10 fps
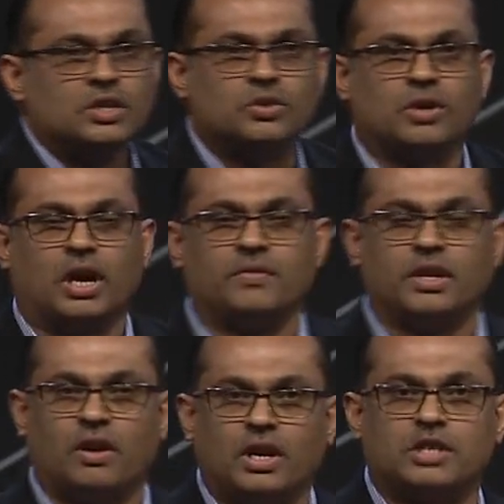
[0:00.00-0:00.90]
So you have
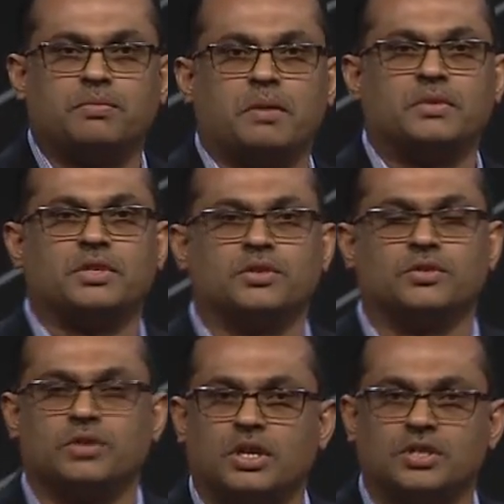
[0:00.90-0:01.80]
the Nordic Payments
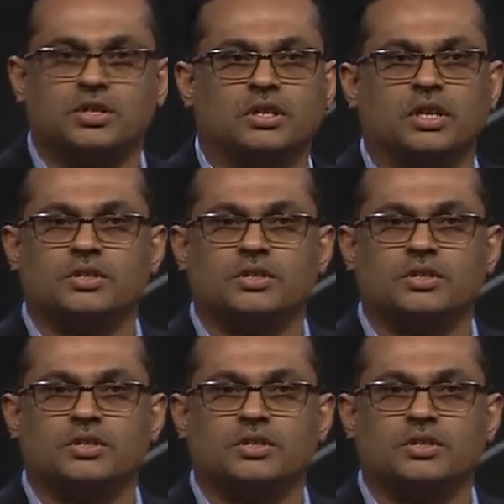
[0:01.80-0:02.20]
Association.